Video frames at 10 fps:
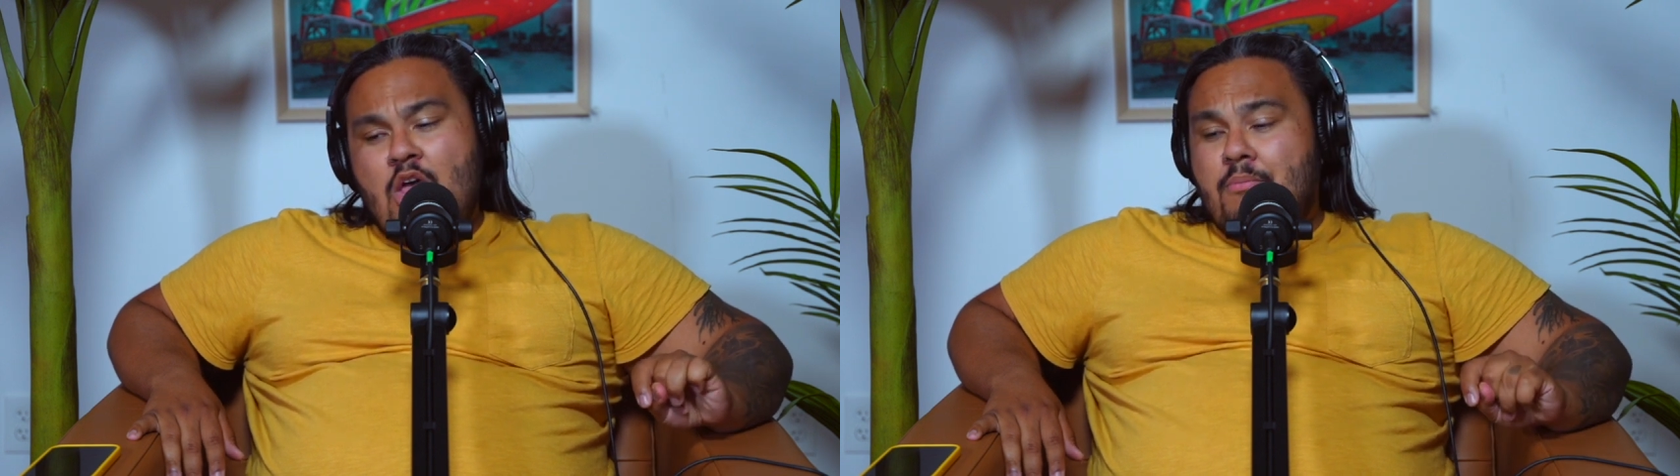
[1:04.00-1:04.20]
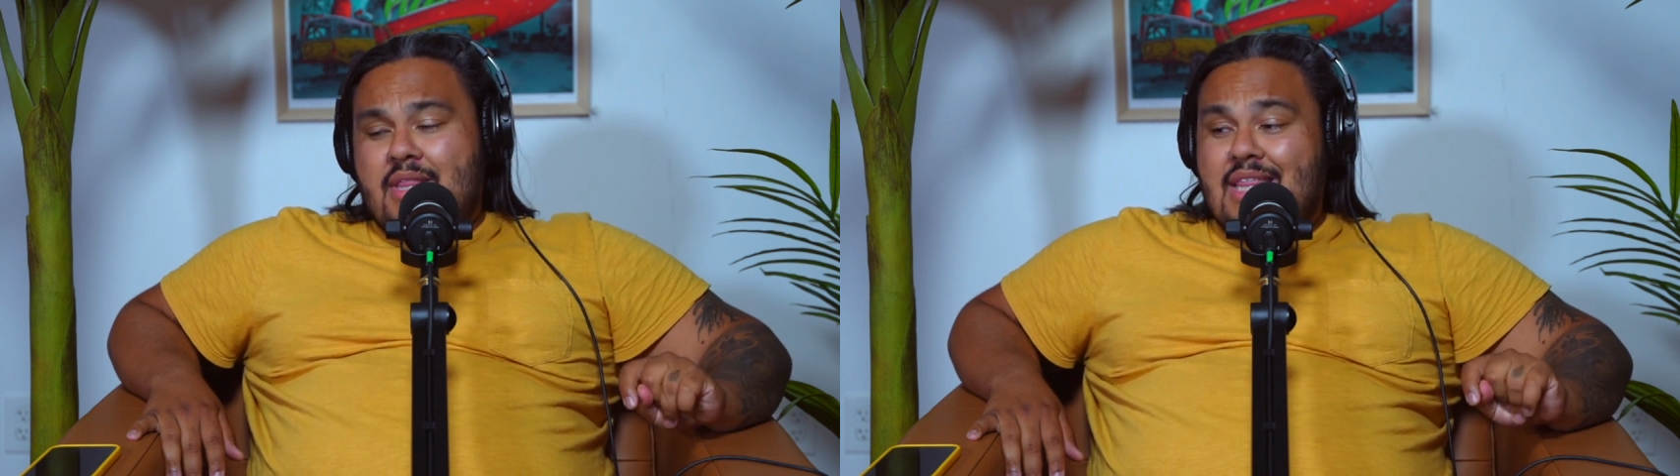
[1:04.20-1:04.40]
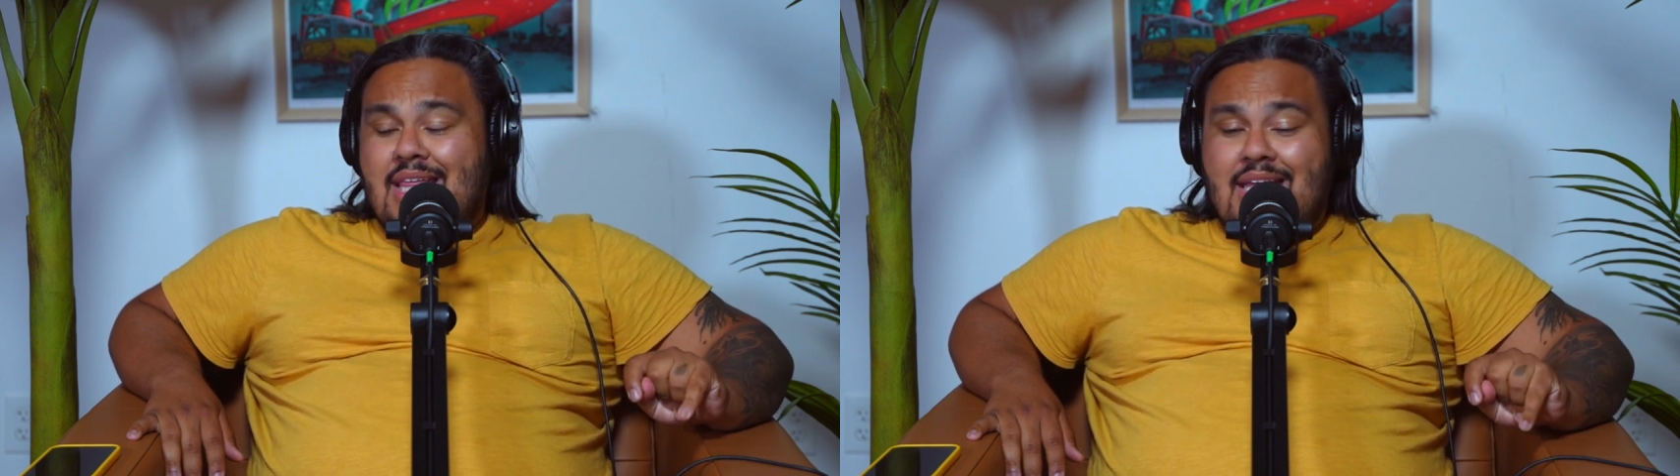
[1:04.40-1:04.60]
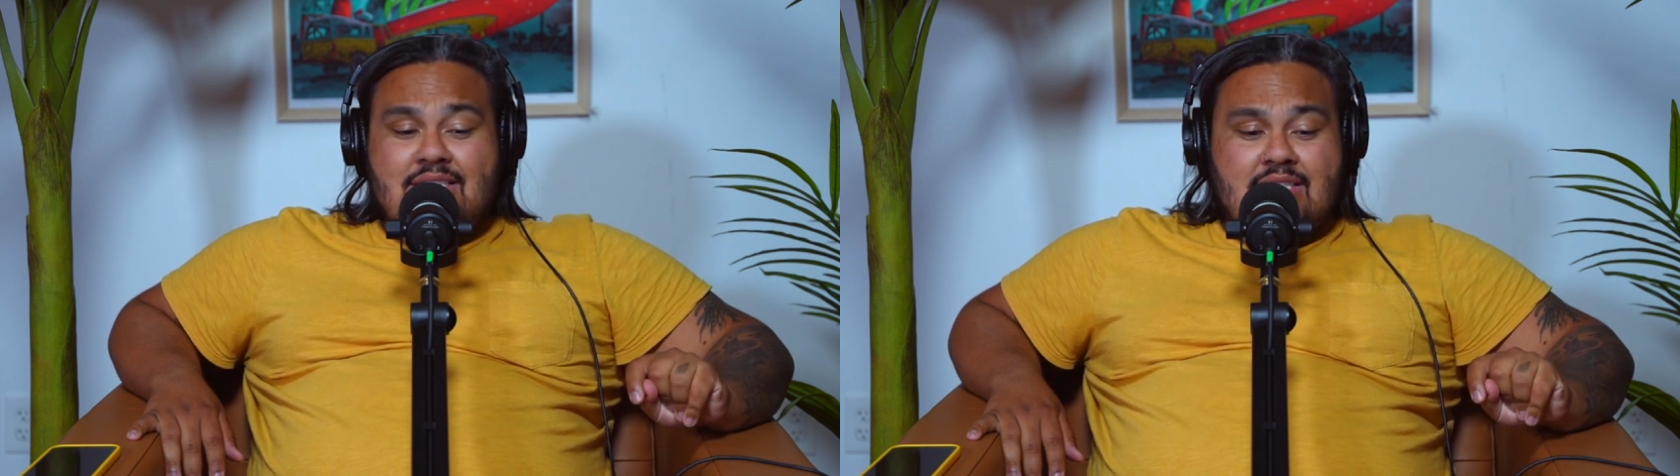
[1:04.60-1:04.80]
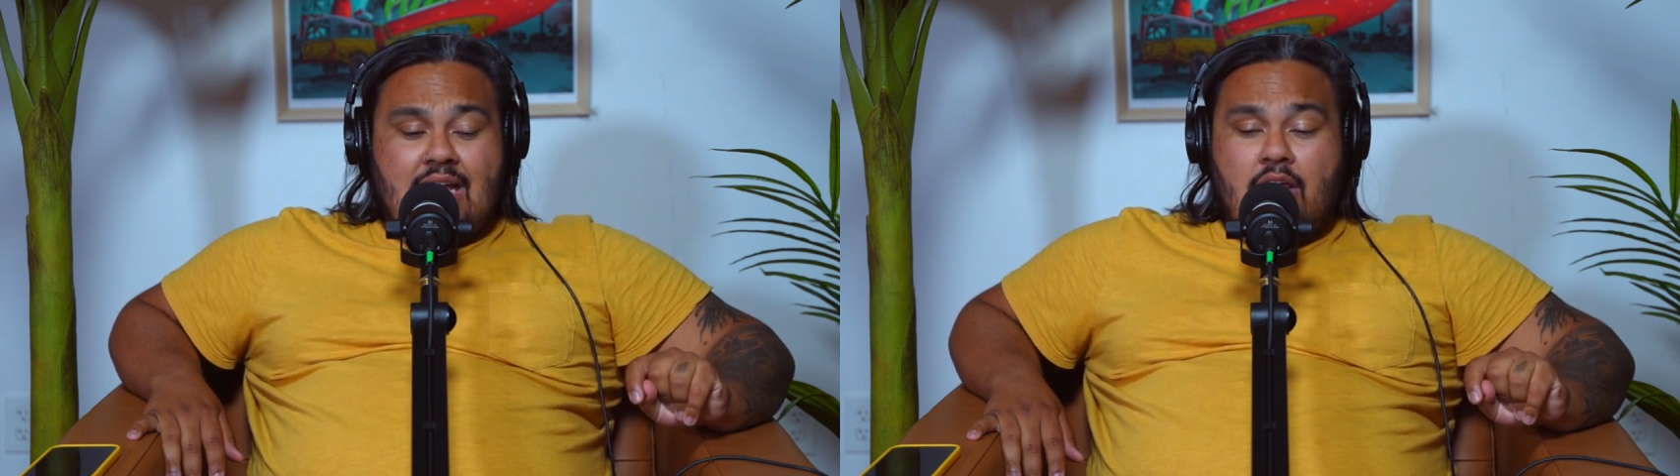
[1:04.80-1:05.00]
But the thing
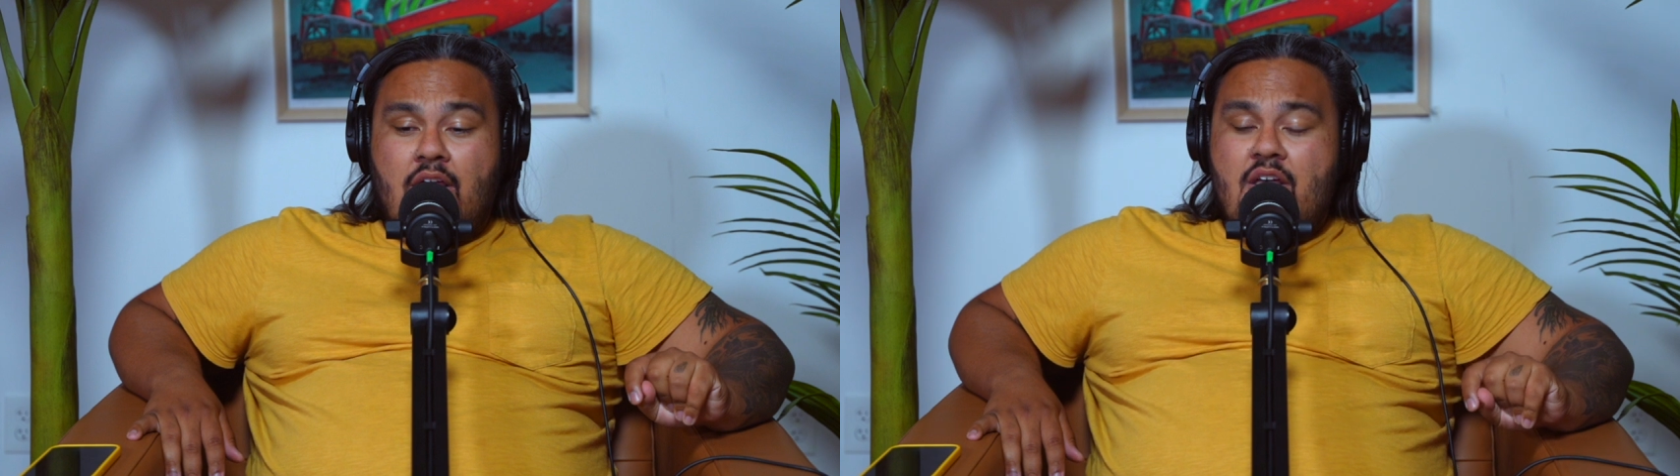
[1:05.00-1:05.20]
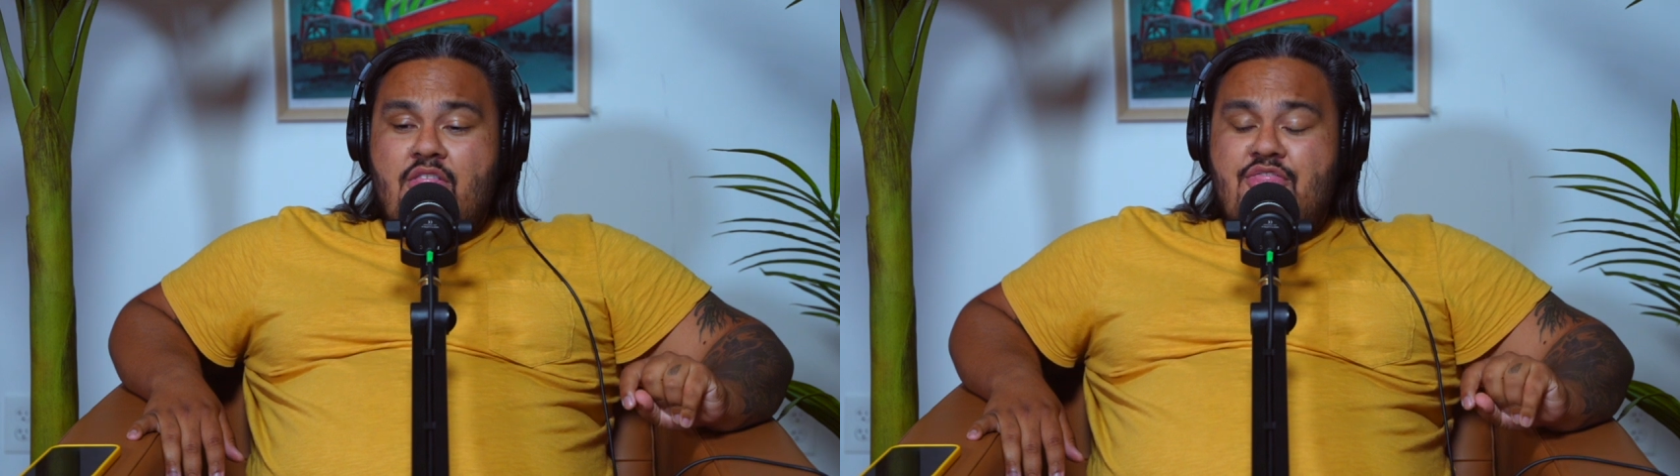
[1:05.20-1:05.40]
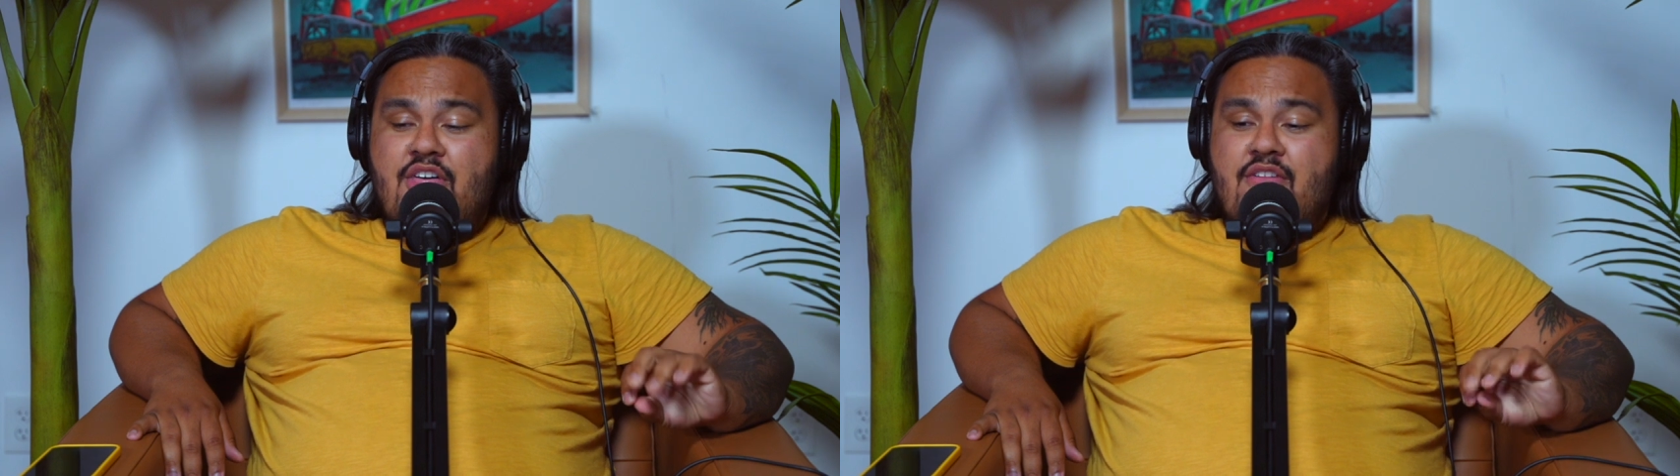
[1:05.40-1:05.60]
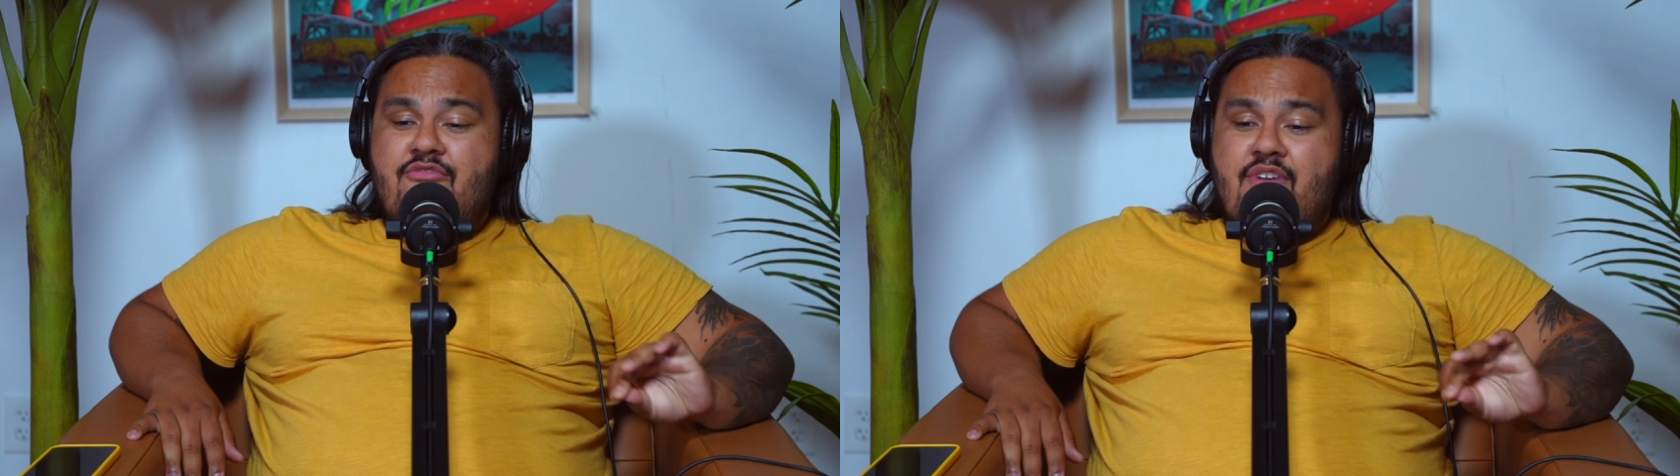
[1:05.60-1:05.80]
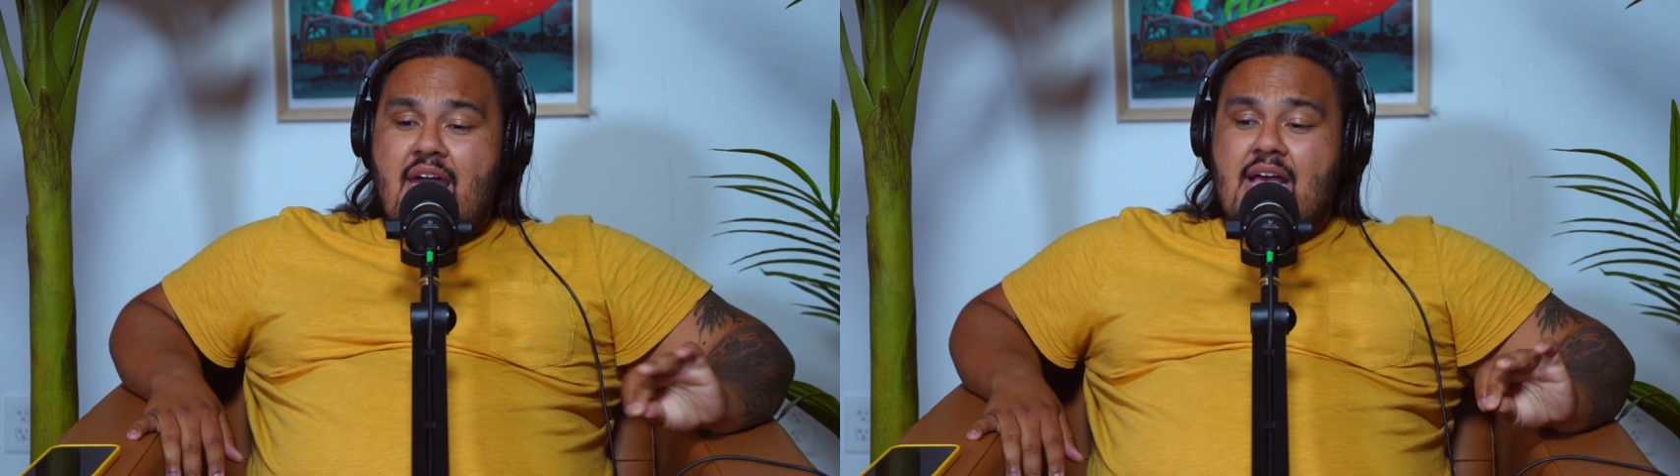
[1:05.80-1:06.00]
is like, the
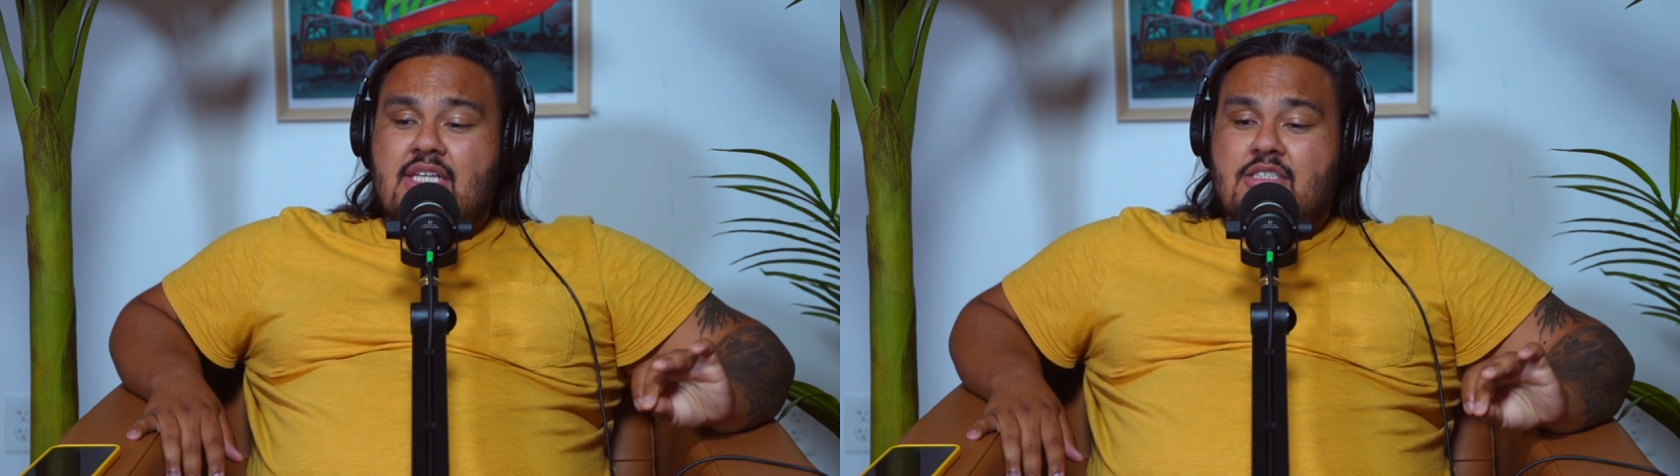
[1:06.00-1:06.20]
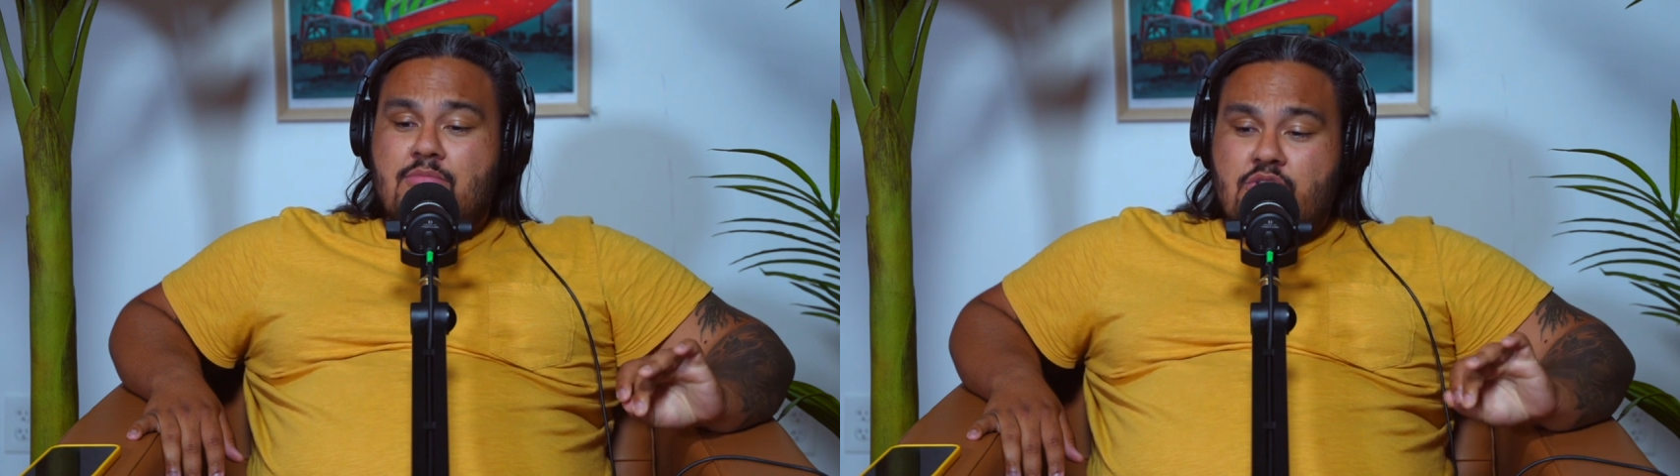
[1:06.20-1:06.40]
vast